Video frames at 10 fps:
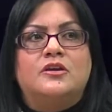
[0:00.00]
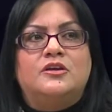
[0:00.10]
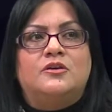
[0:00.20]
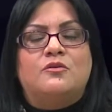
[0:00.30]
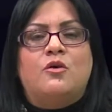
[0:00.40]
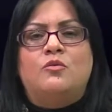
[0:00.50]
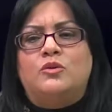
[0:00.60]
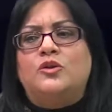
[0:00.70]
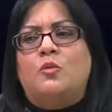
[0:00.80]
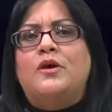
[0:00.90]
oh, well,
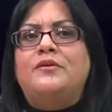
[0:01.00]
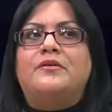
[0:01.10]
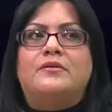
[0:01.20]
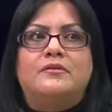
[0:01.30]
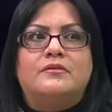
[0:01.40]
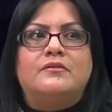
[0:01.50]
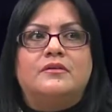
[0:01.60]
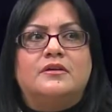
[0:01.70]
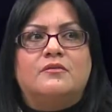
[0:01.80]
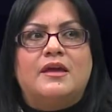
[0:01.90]
no wonder,
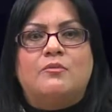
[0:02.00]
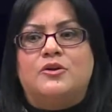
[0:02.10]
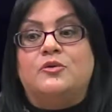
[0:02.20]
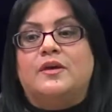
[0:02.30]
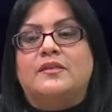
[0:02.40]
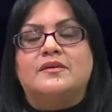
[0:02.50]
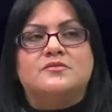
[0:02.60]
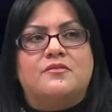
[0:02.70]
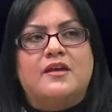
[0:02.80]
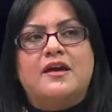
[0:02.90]
they were doing
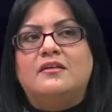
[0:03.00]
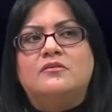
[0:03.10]
this or that.